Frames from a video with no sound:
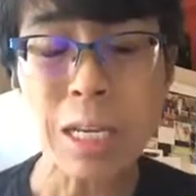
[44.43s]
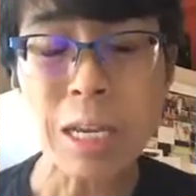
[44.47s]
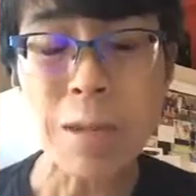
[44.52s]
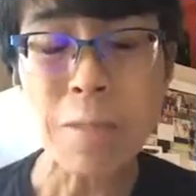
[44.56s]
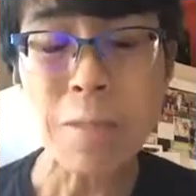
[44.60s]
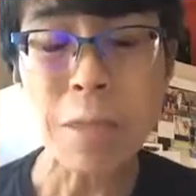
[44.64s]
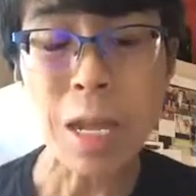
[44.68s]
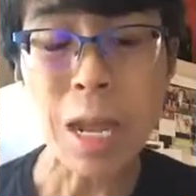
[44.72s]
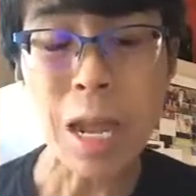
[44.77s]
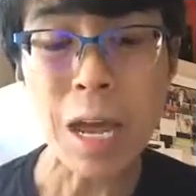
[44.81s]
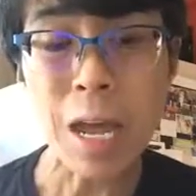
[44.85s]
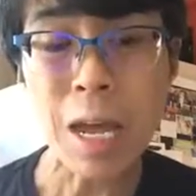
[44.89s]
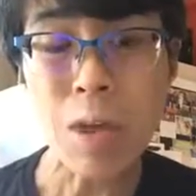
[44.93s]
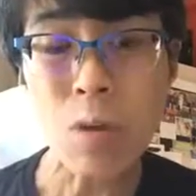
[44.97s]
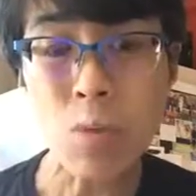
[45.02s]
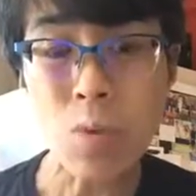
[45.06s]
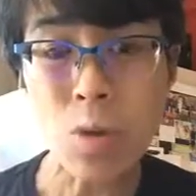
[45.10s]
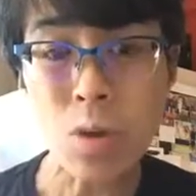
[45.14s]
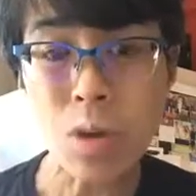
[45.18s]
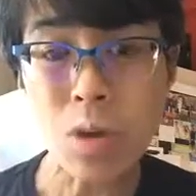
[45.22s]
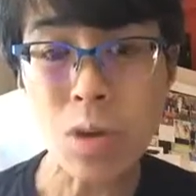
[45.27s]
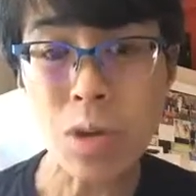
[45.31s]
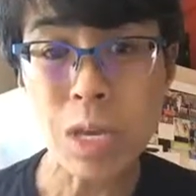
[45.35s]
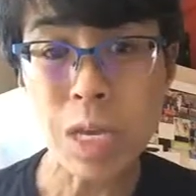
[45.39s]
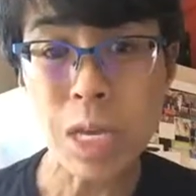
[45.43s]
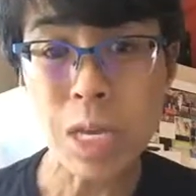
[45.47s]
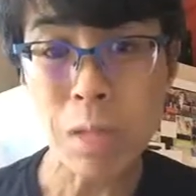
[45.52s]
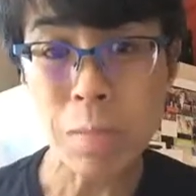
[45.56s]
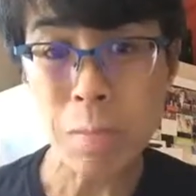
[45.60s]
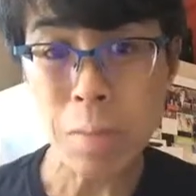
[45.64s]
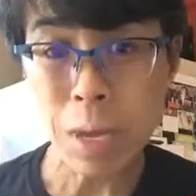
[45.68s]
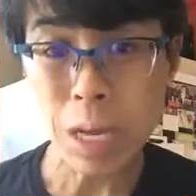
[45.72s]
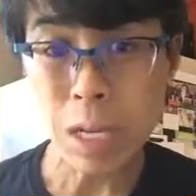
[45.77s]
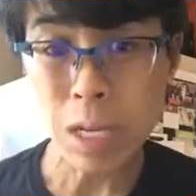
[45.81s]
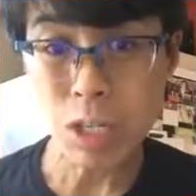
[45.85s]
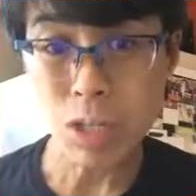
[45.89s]
that I work
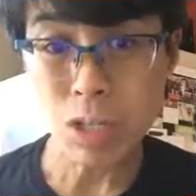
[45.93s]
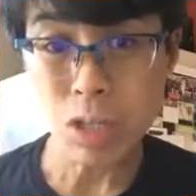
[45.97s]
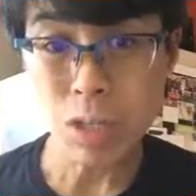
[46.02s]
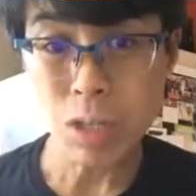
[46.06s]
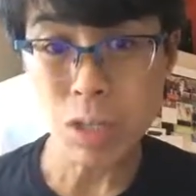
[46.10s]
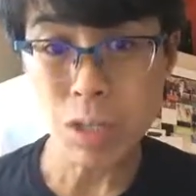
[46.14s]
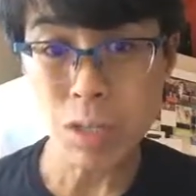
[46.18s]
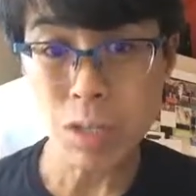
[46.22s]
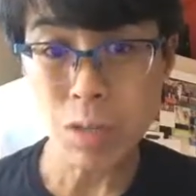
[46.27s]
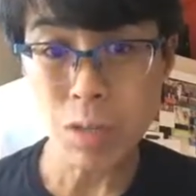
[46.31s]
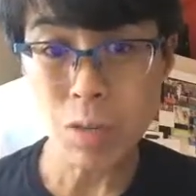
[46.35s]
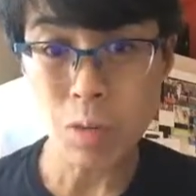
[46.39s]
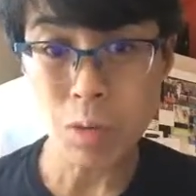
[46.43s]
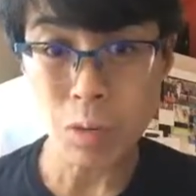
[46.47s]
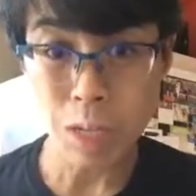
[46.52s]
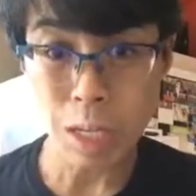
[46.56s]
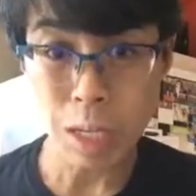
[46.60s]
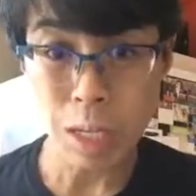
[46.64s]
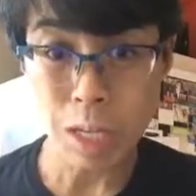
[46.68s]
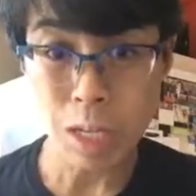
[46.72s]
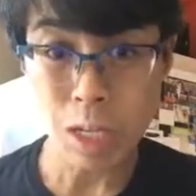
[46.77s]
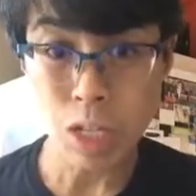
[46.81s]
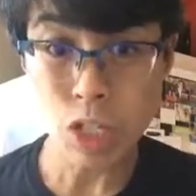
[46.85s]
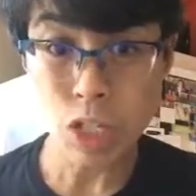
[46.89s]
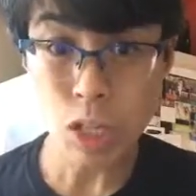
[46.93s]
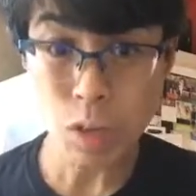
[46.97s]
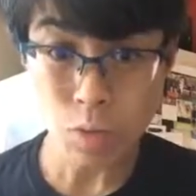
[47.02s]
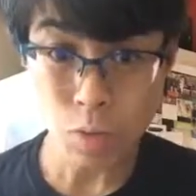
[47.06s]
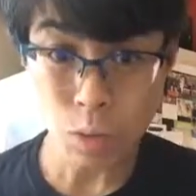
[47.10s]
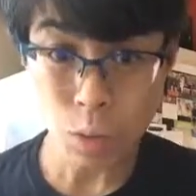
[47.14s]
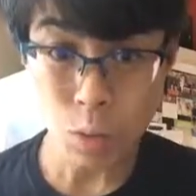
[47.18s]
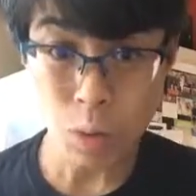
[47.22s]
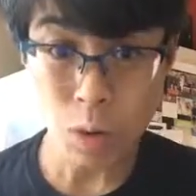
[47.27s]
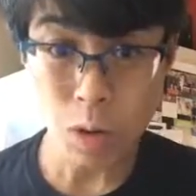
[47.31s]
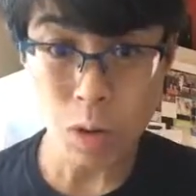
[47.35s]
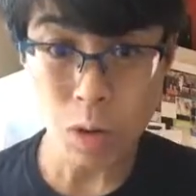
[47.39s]
inpatient only,
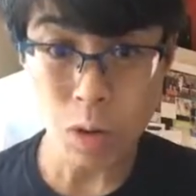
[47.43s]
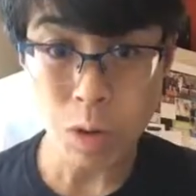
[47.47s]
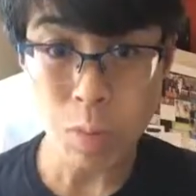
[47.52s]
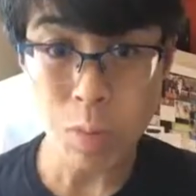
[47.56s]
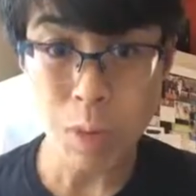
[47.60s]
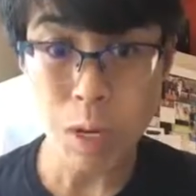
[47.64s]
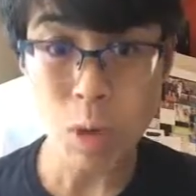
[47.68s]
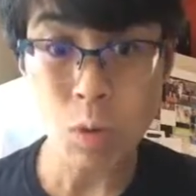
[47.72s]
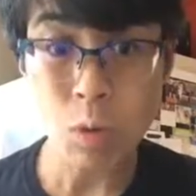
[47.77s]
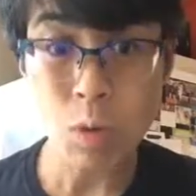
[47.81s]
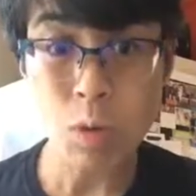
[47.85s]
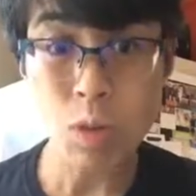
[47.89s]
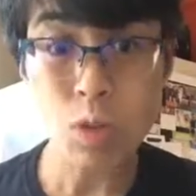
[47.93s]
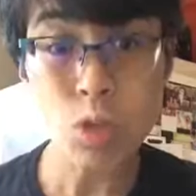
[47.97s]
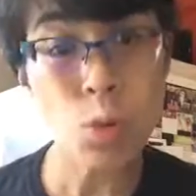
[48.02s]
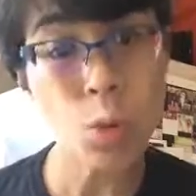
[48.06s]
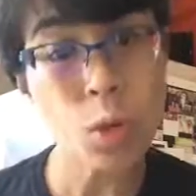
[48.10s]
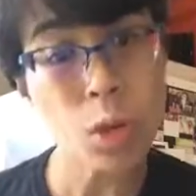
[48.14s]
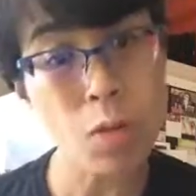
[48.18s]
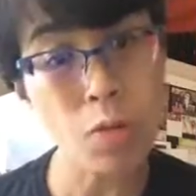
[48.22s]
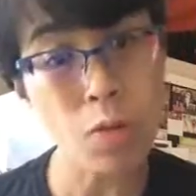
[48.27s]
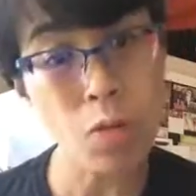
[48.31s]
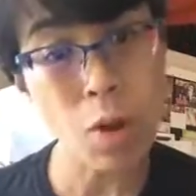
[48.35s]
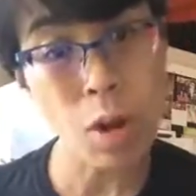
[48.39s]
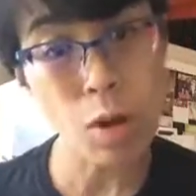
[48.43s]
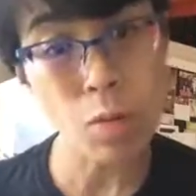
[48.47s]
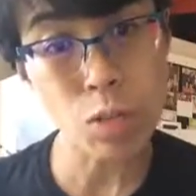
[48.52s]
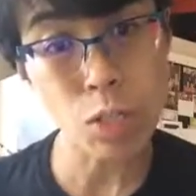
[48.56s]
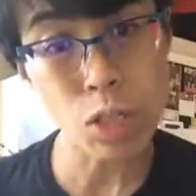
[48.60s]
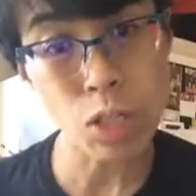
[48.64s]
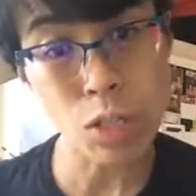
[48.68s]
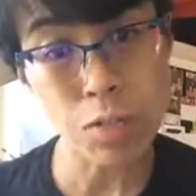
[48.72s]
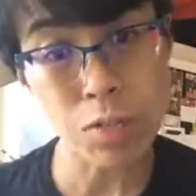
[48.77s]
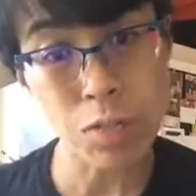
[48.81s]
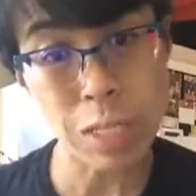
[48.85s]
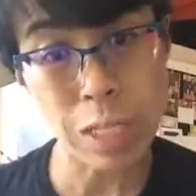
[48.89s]
shift work, but I work 24-hour
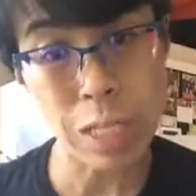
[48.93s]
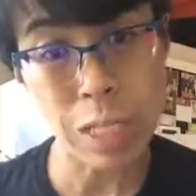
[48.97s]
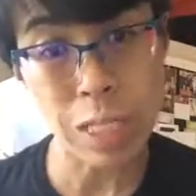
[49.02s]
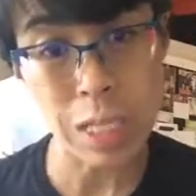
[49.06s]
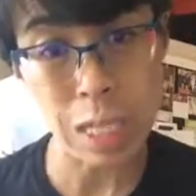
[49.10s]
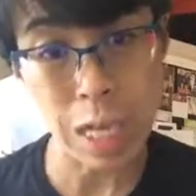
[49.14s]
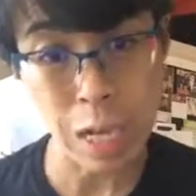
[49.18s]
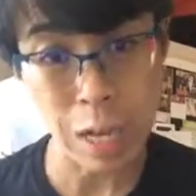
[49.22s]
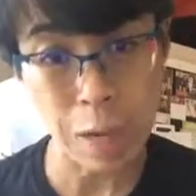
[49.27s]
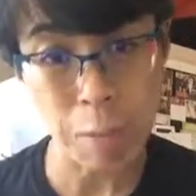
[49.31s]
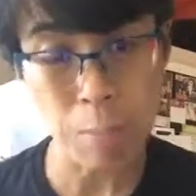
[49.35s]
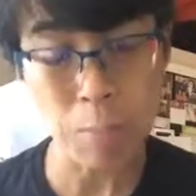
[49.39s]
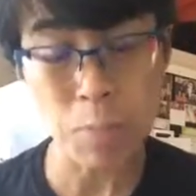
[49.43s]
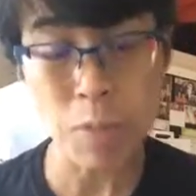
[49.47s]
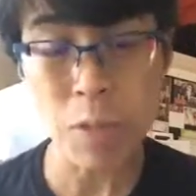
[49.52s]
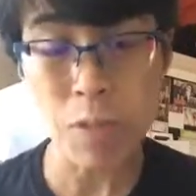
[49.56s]
shifts at a time.